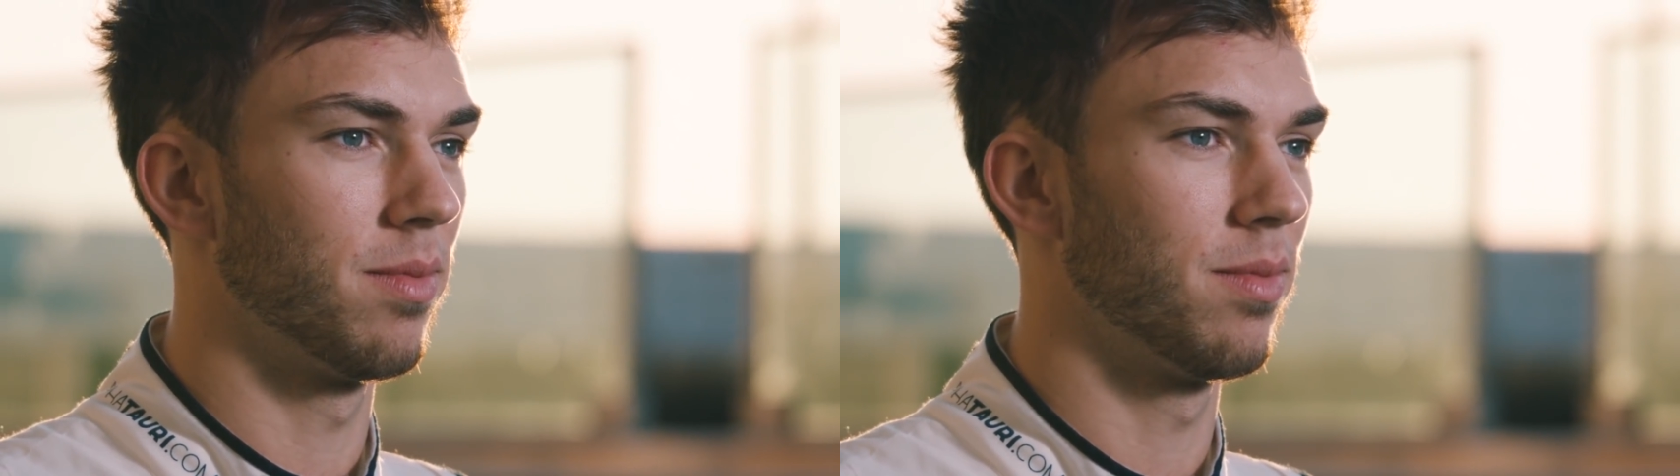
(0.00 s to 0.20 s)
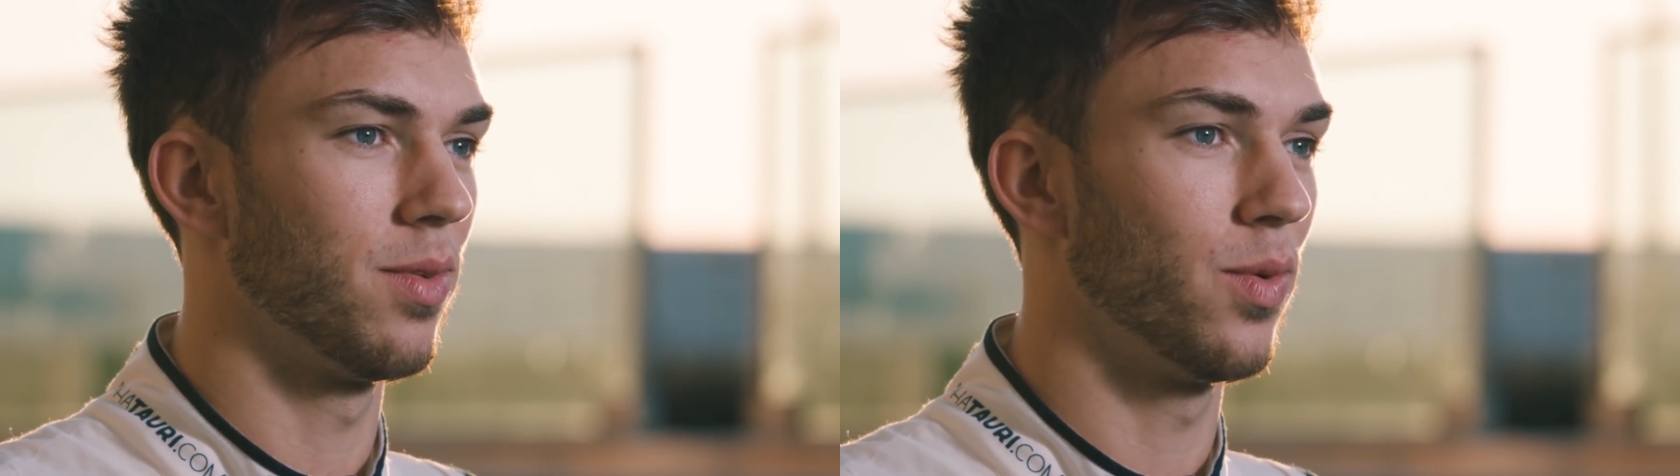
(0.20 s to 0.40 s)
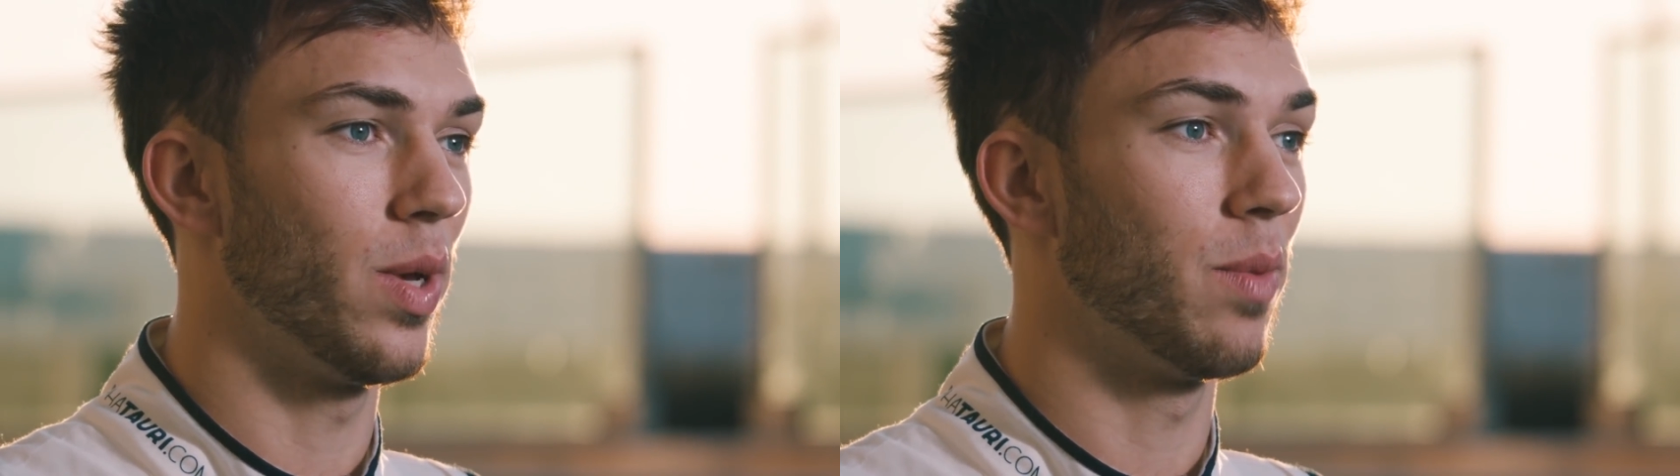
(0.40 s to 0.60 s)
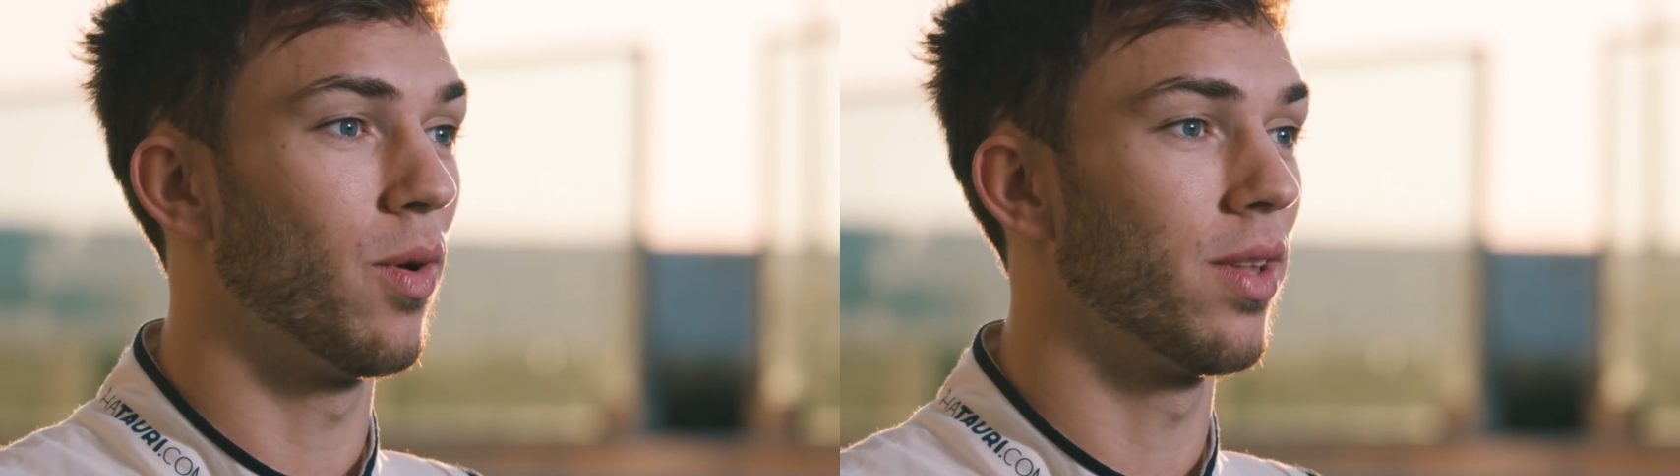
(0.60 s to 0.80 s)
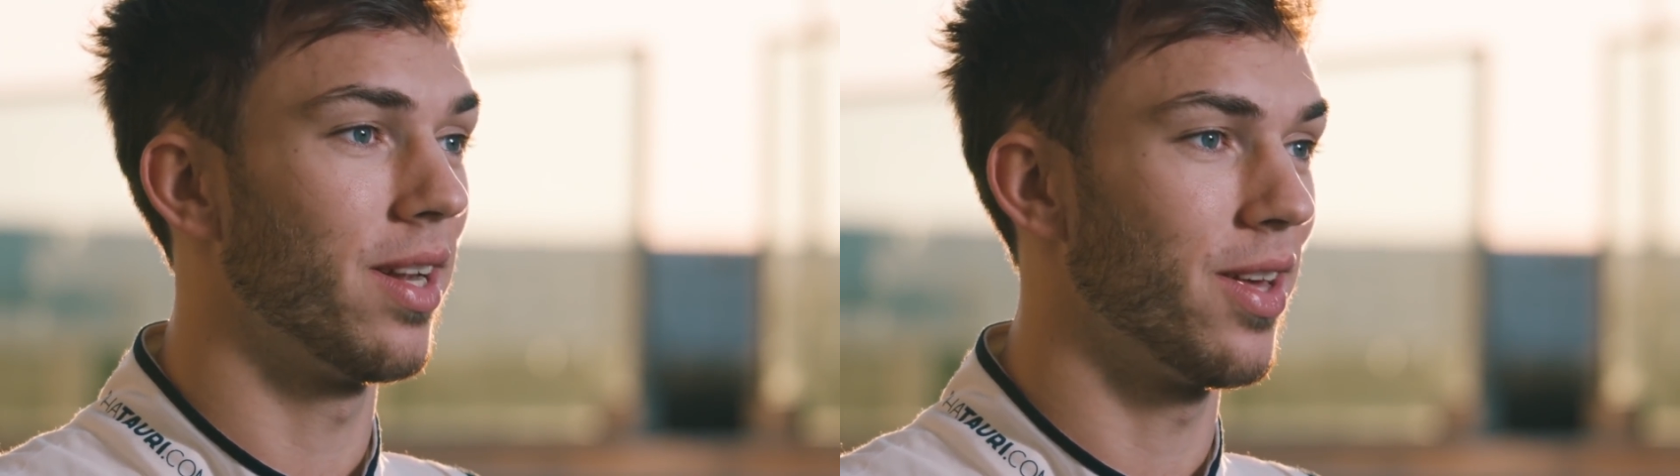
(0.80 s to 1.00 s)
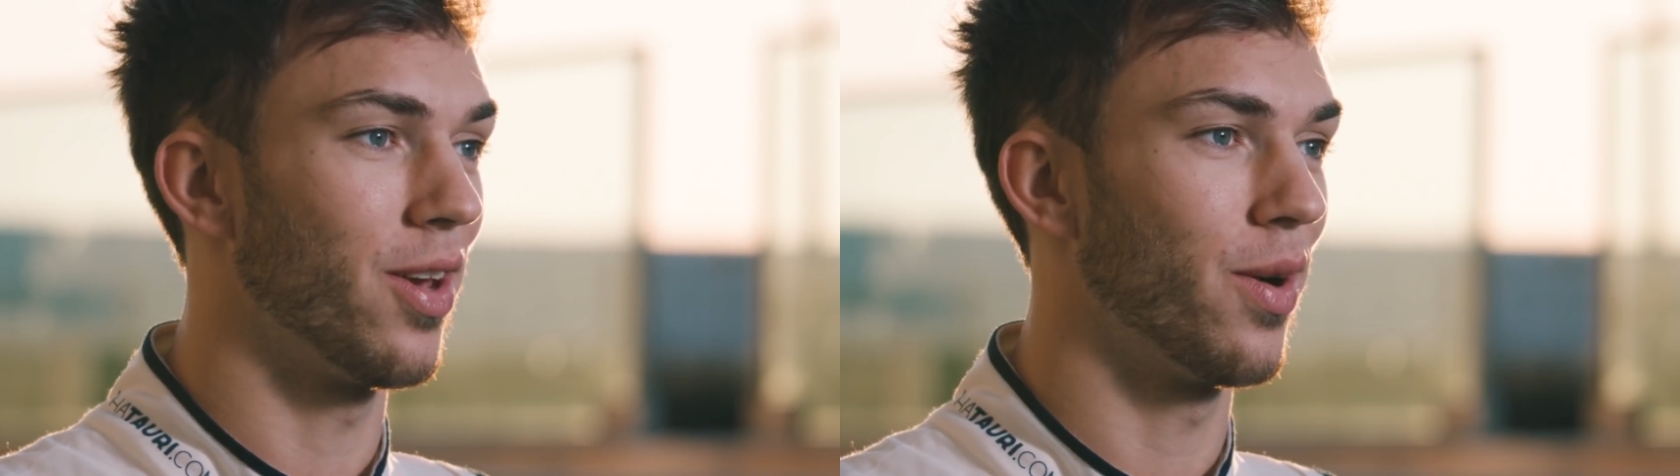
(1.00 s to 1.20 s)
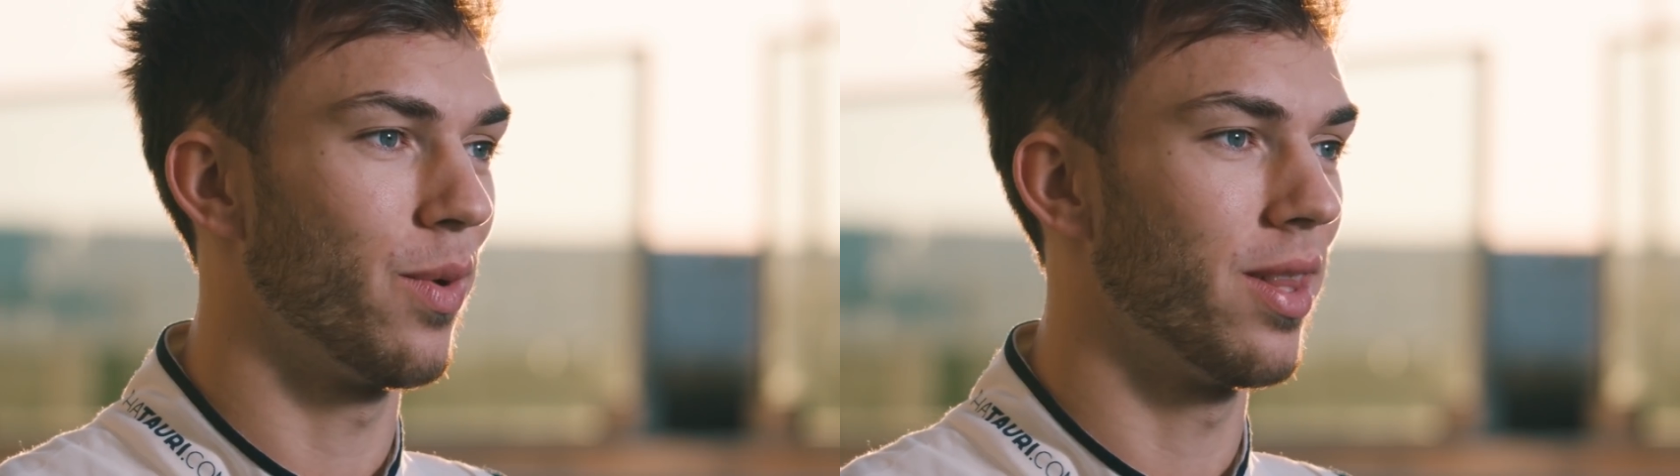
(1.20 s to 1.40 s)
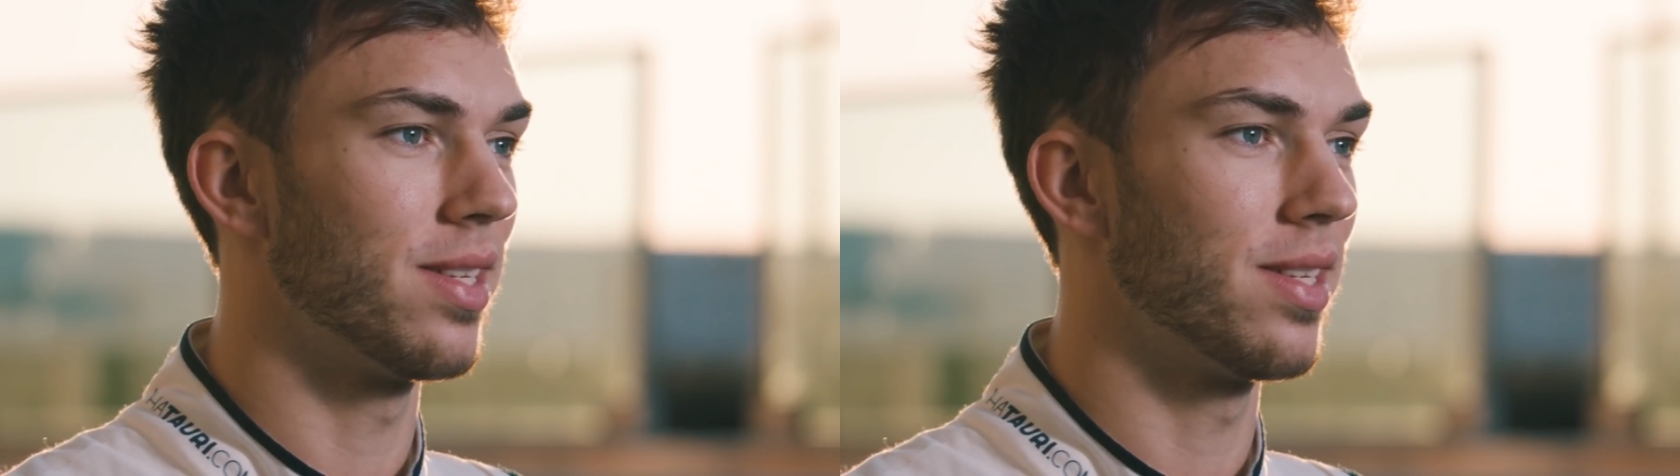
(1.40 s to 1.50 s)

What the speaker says: after just 12 races.